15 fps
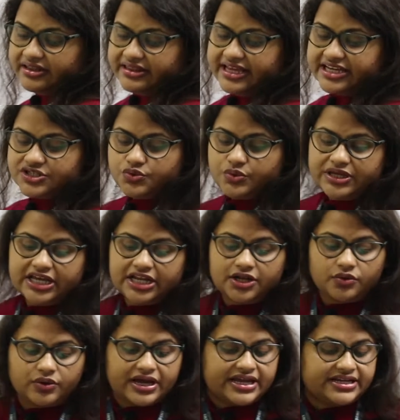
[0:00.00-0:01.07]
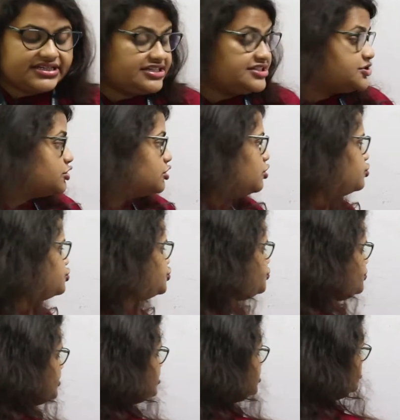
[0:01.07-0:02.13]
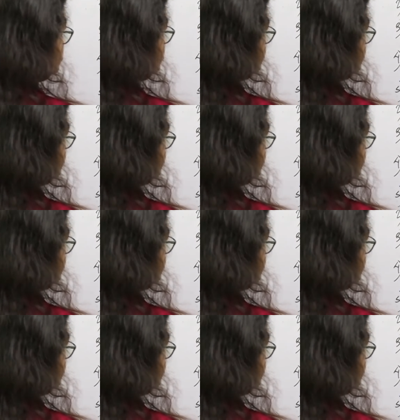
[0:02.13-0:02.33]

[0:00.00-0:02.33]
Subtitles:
Next we can look at is closed with,